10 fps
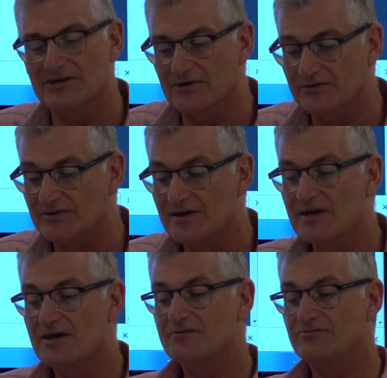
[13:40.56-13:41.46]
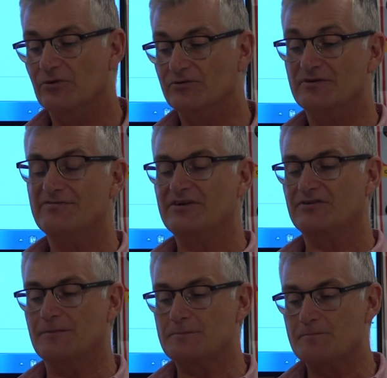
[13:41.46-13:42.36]
use for
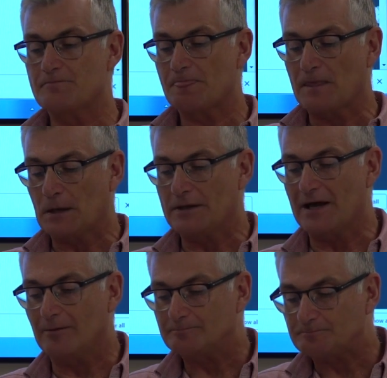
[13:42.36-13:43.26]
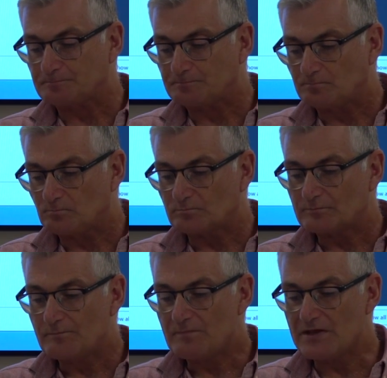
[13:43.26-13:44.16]
division. Now,
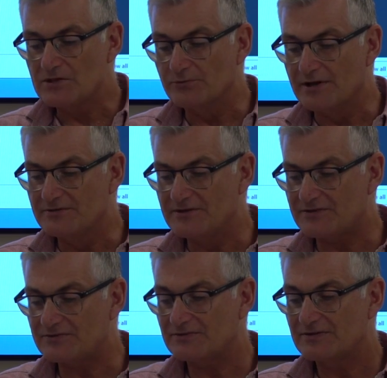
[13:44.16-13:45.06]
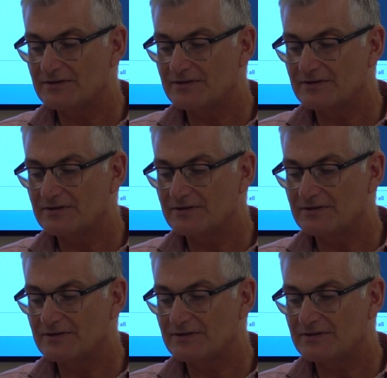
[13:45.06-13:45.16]
you'll notice